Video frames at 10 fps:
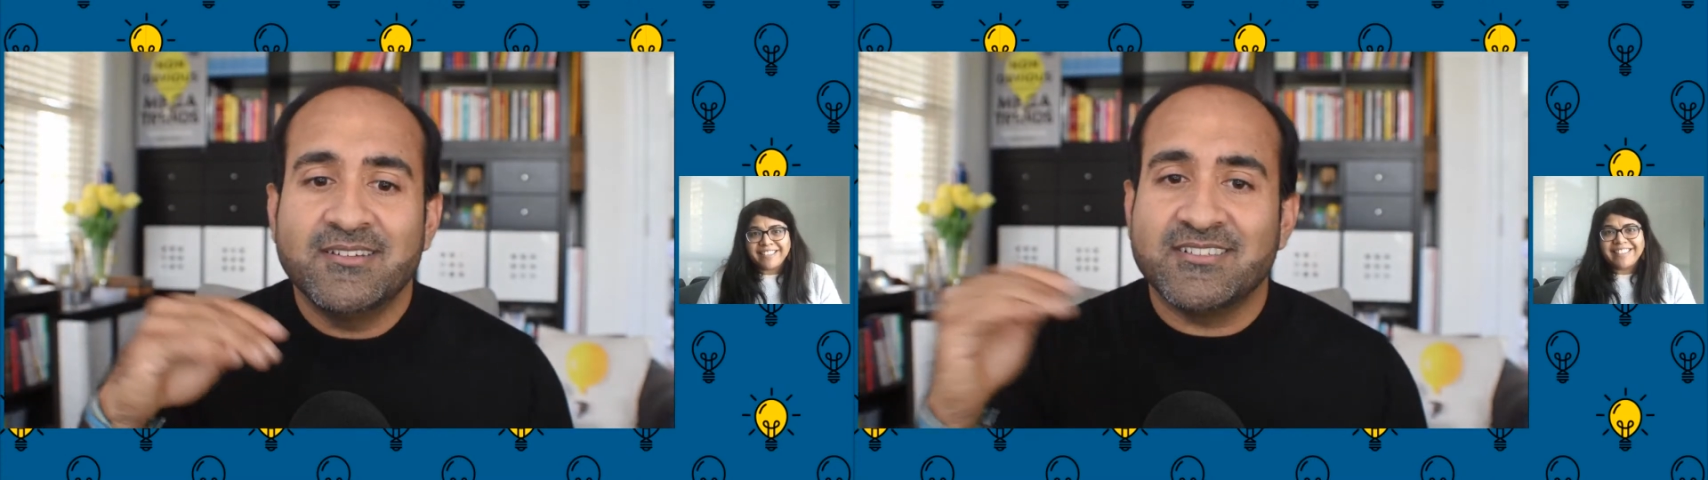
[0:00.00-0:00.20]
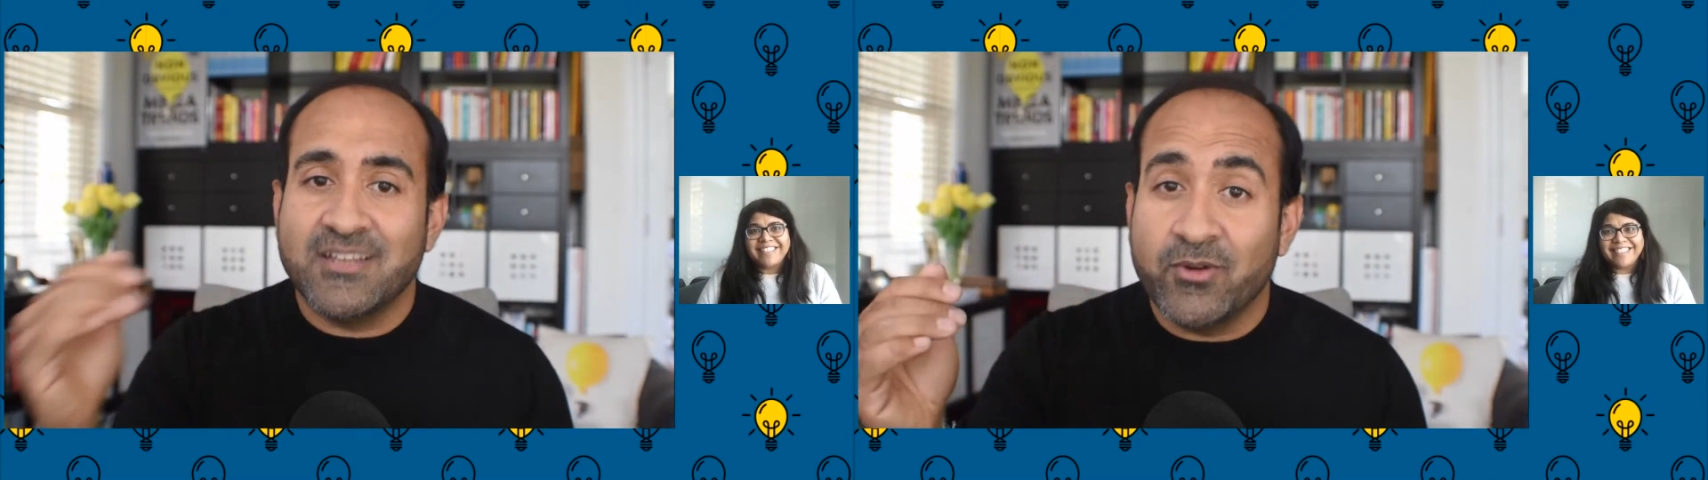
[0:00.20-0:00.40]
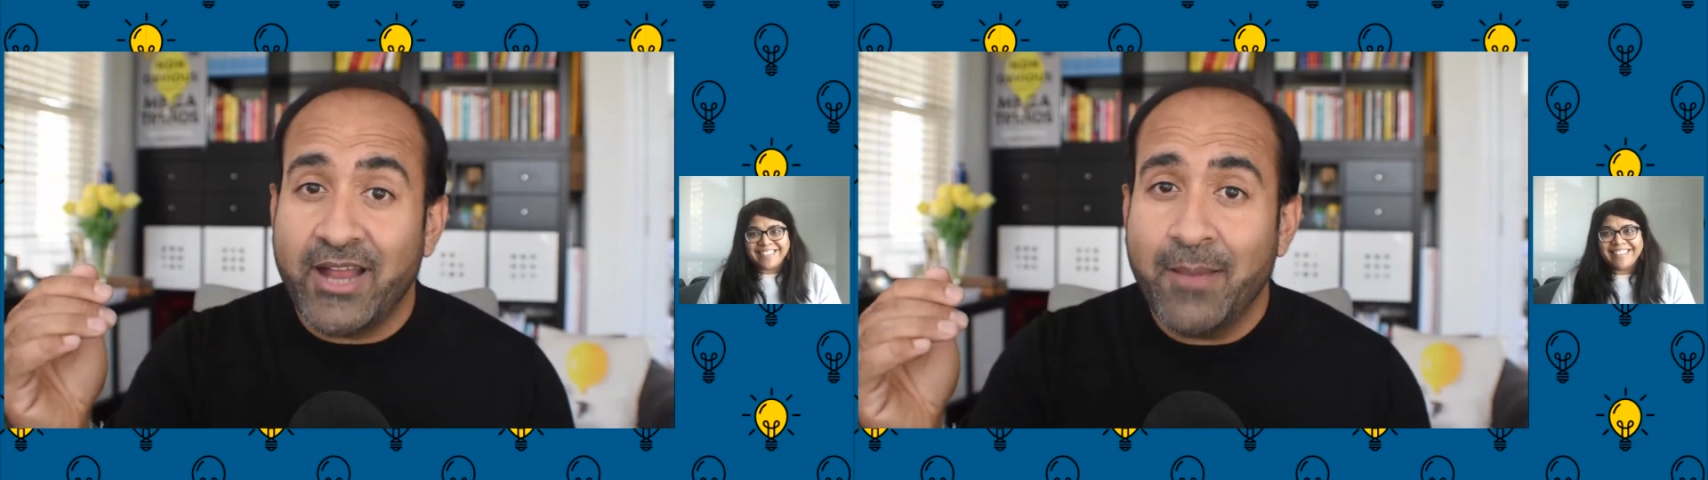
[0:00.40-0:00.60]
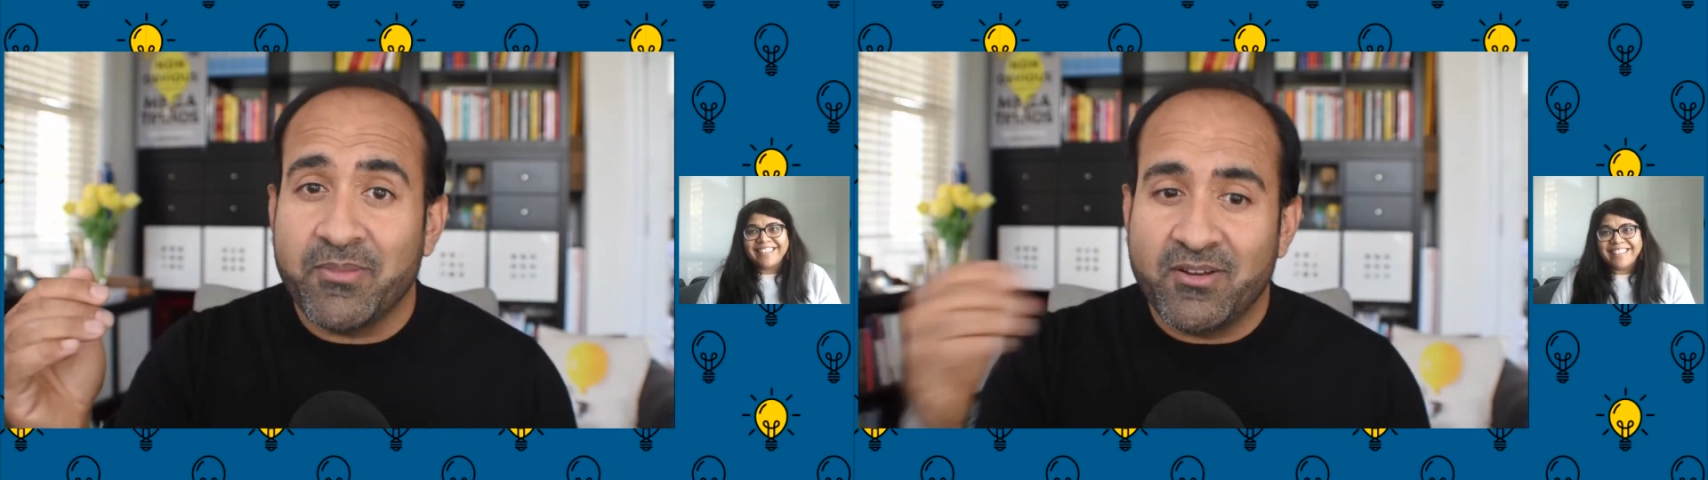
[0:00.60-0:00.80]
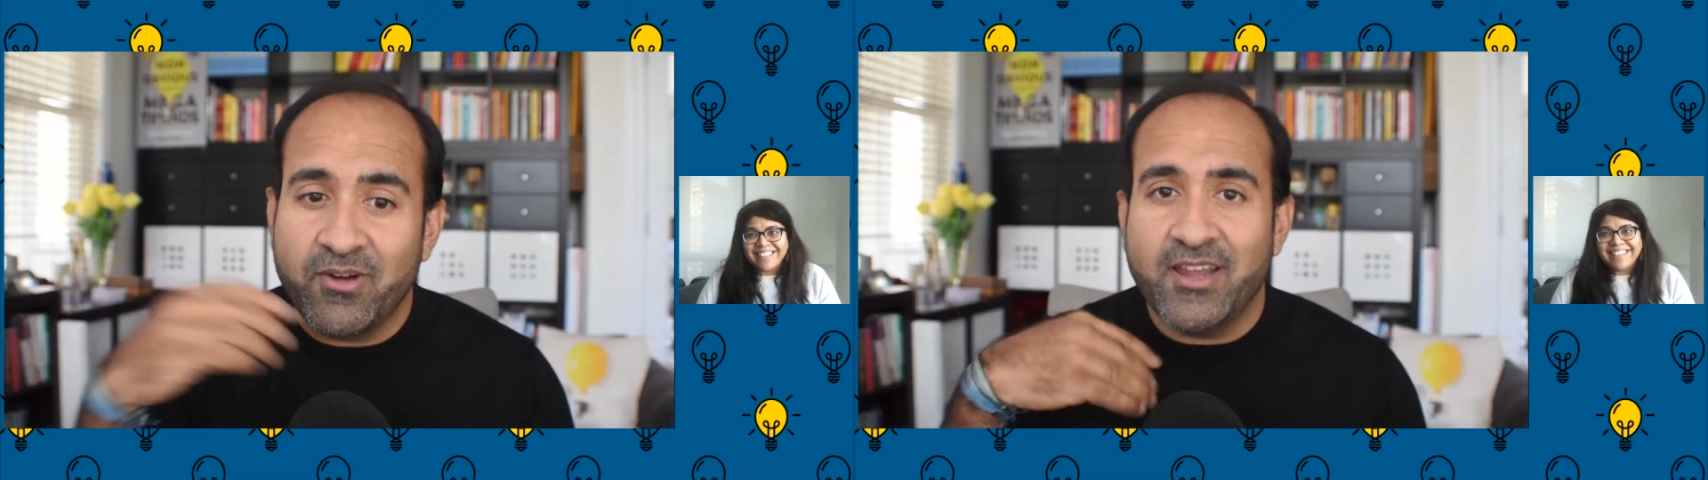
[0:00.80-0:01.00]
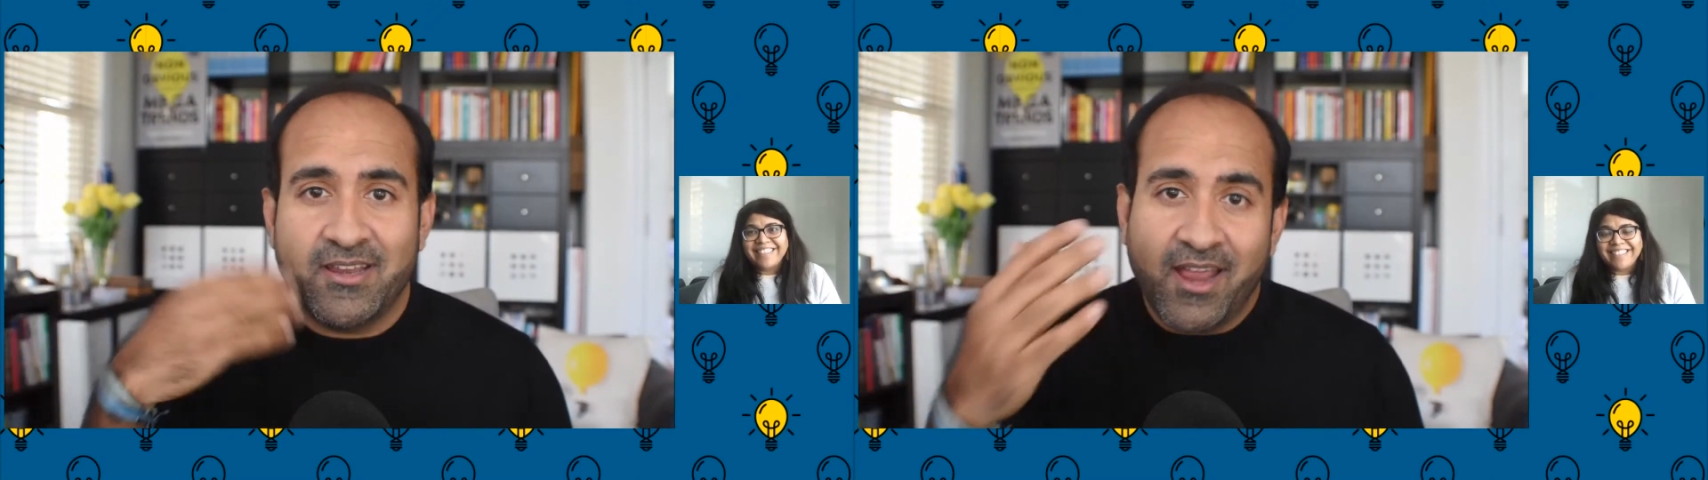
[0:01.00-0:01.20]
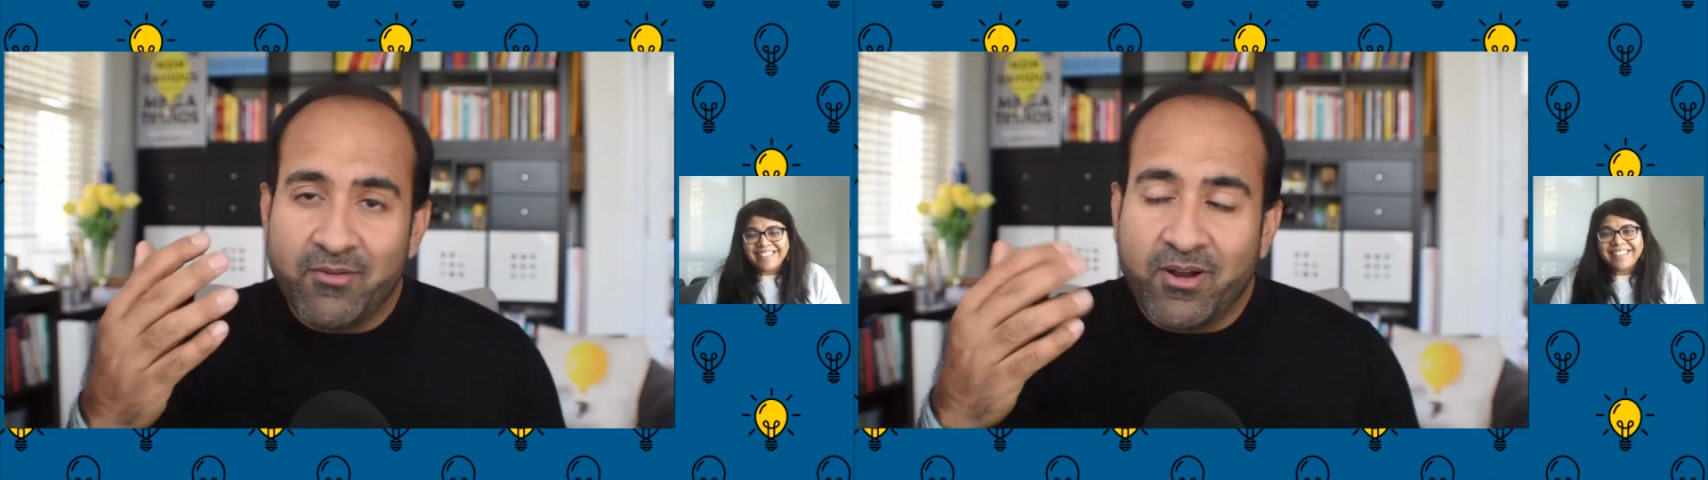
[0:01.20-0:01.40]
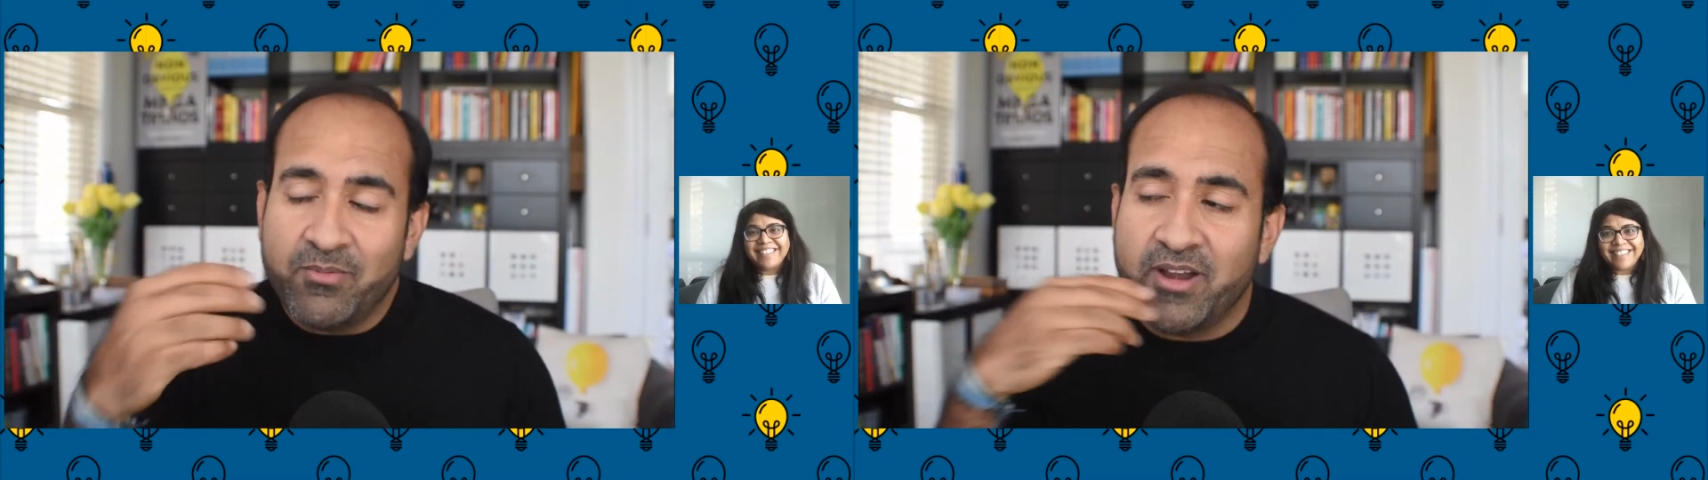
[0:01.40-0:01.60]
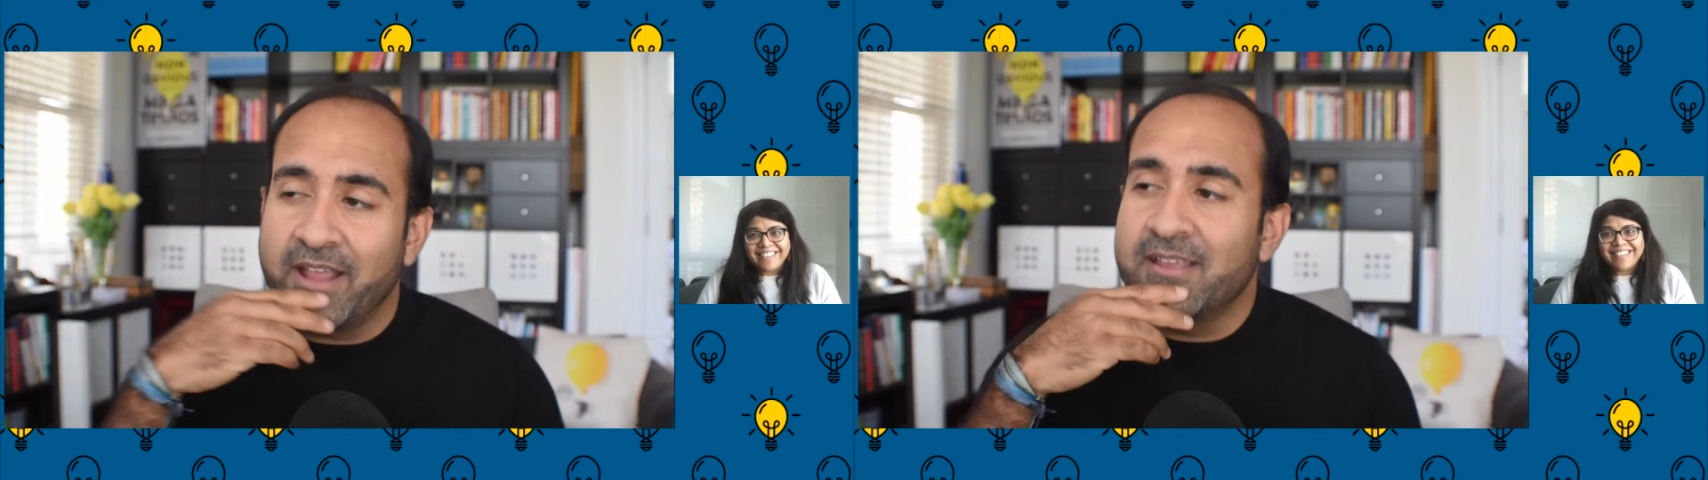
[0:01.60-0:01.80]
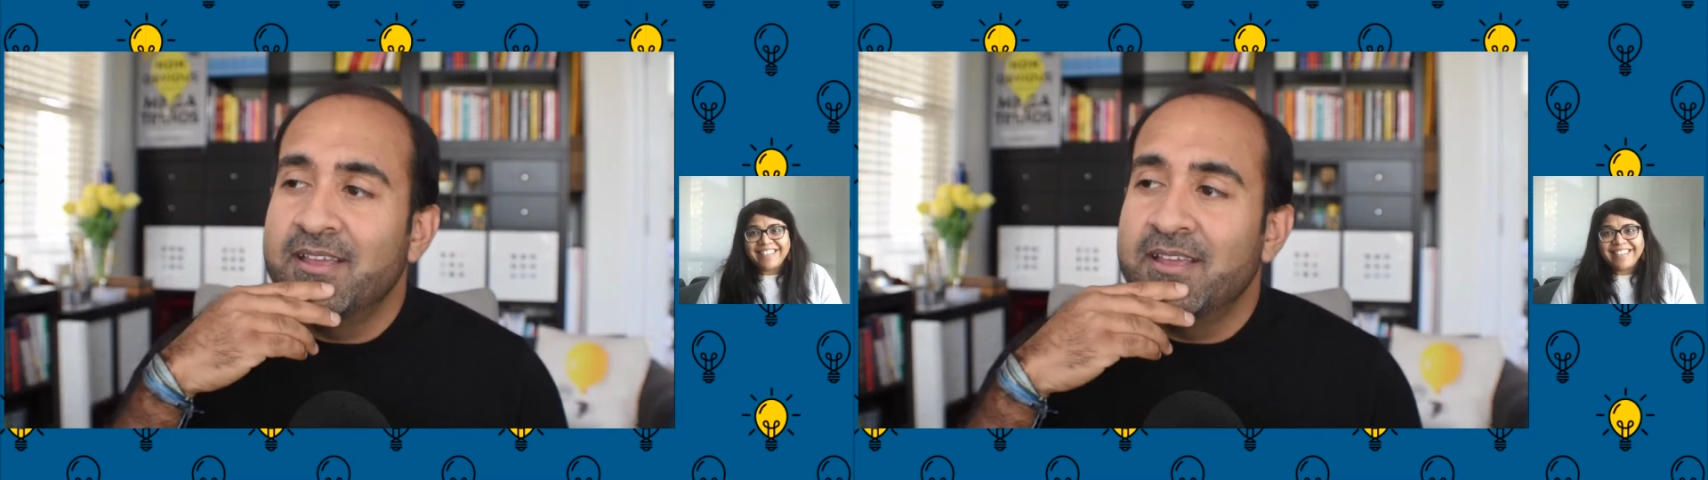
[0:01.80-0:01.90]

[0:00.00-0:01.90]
see what happened. Right. Yeah. Rubberneck.